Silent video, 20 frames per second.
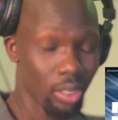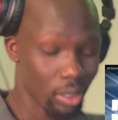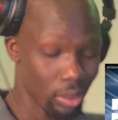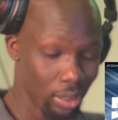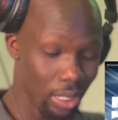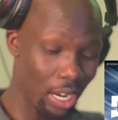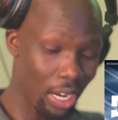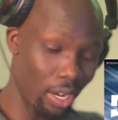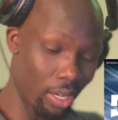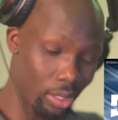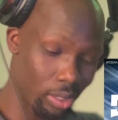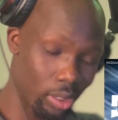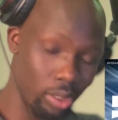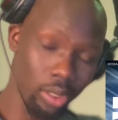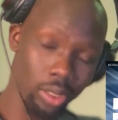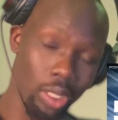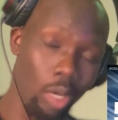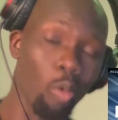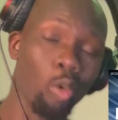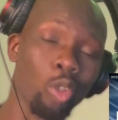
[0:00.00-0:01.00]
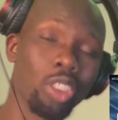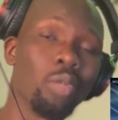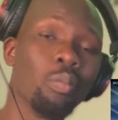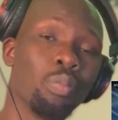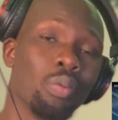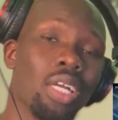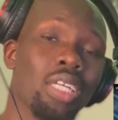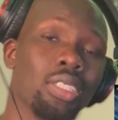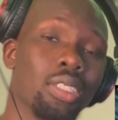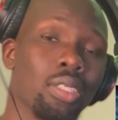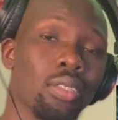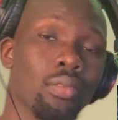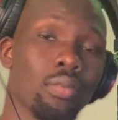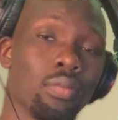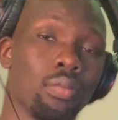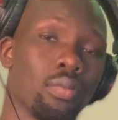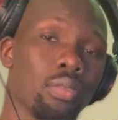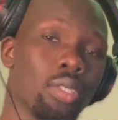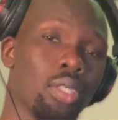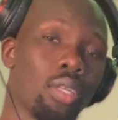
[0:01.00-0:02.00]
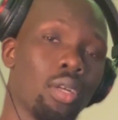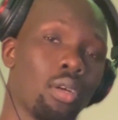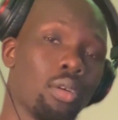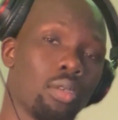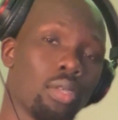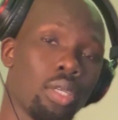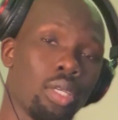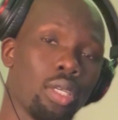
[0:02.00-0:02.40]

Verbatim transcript: that I that was impressive, you know?